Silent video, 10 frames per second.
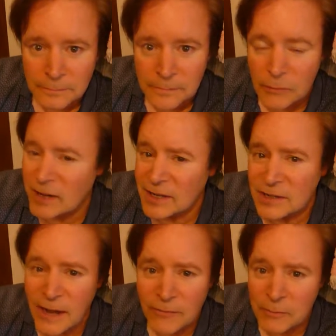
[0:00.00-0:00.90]
the threat
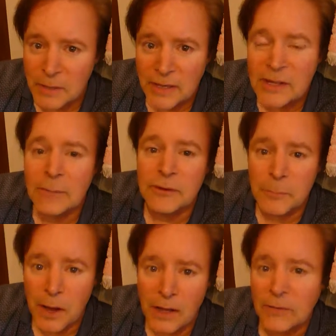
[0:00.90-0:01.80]
doesn't come from me. It comes from
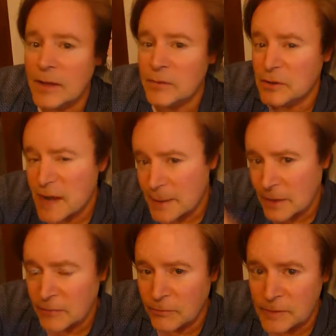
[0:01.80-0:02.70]
all. Of, if you take
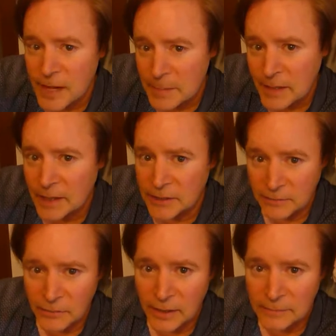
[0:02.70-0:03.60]
my take me as your
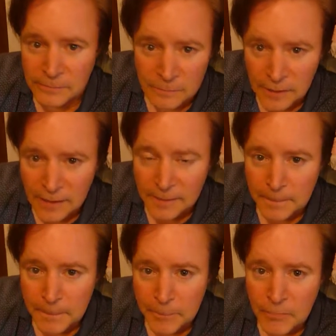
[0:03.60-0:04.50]
friend, you know.
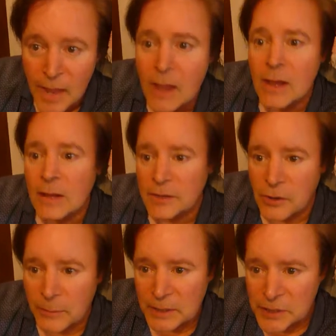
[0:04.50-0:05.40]
So
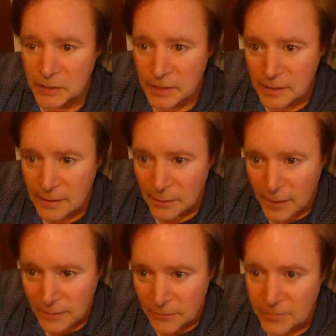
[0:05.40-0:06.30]
I'll be shooting the
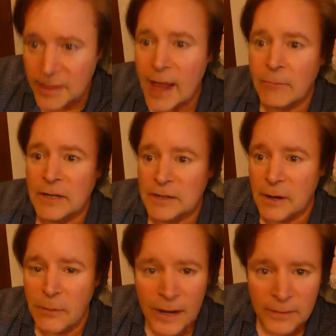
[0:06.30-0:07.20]
Quran for that reason,
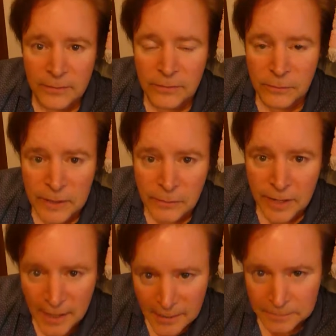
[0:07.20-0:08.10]
Quran
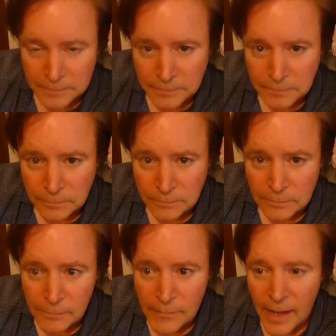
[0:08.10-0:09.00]
328.
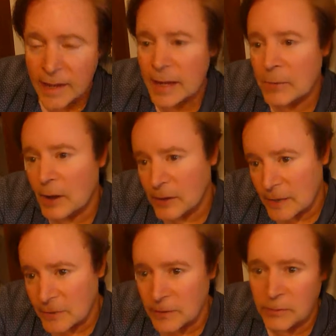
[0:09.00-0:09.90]
And anyway, I'll
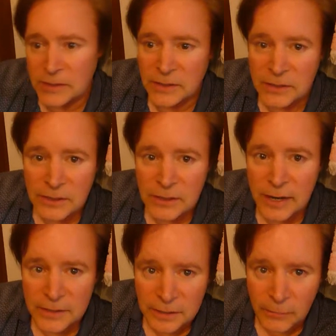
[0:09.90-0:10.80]
give other reasons
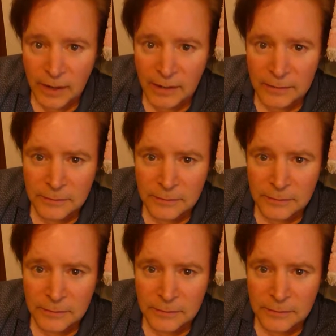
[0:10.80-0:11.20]
as to why.